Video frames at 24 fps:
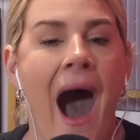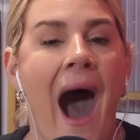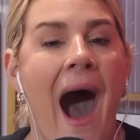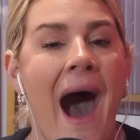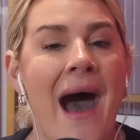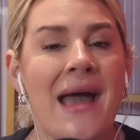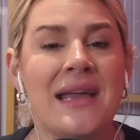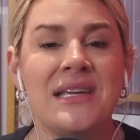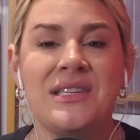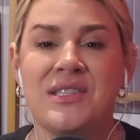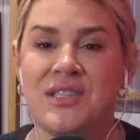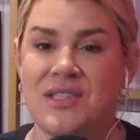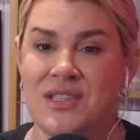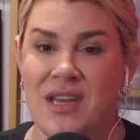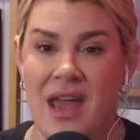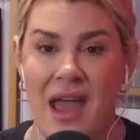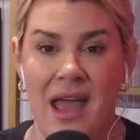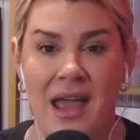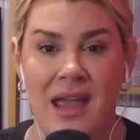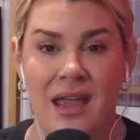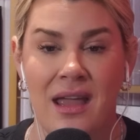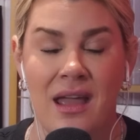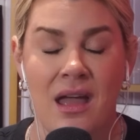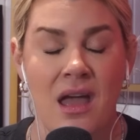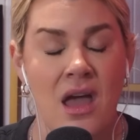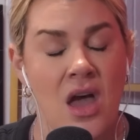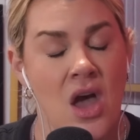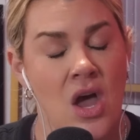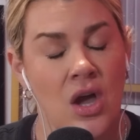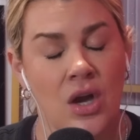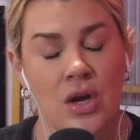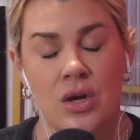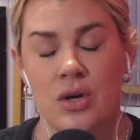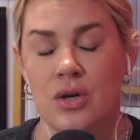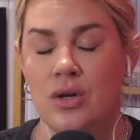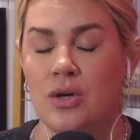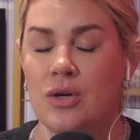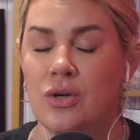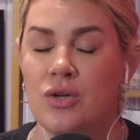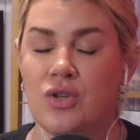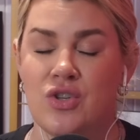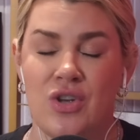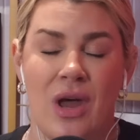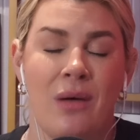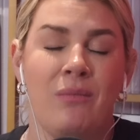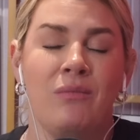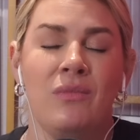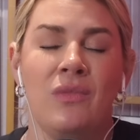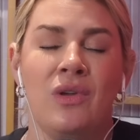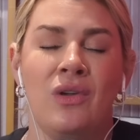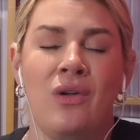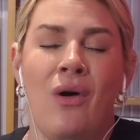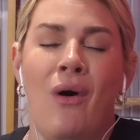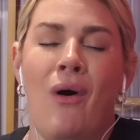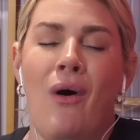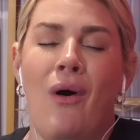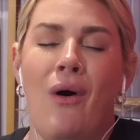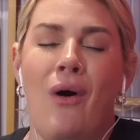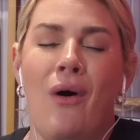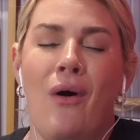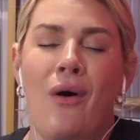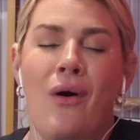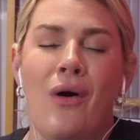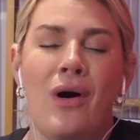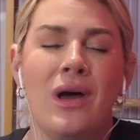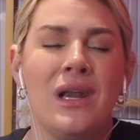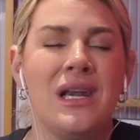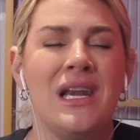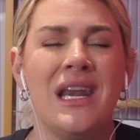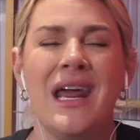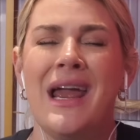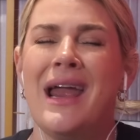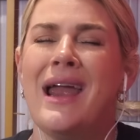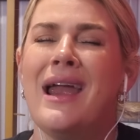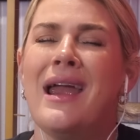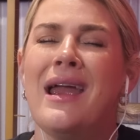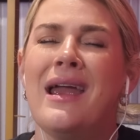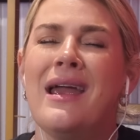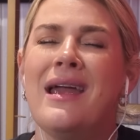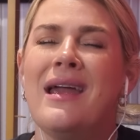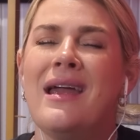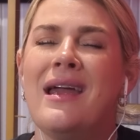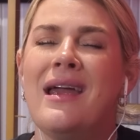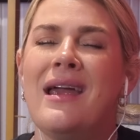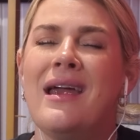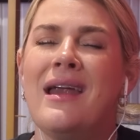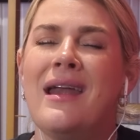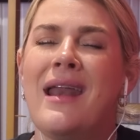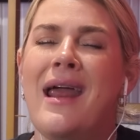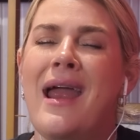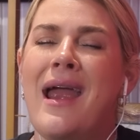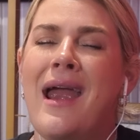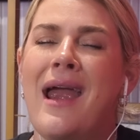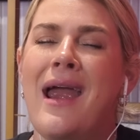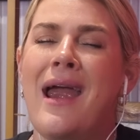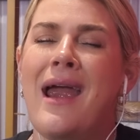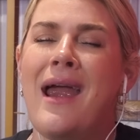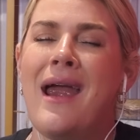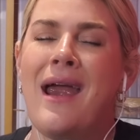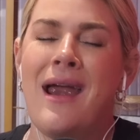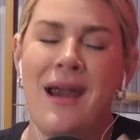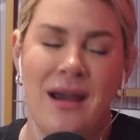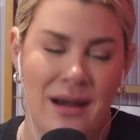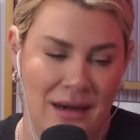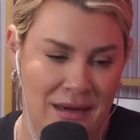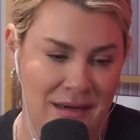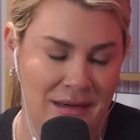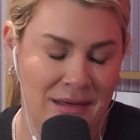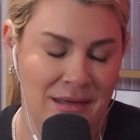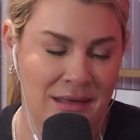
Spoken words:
I sang, "'Cause I'm your lady."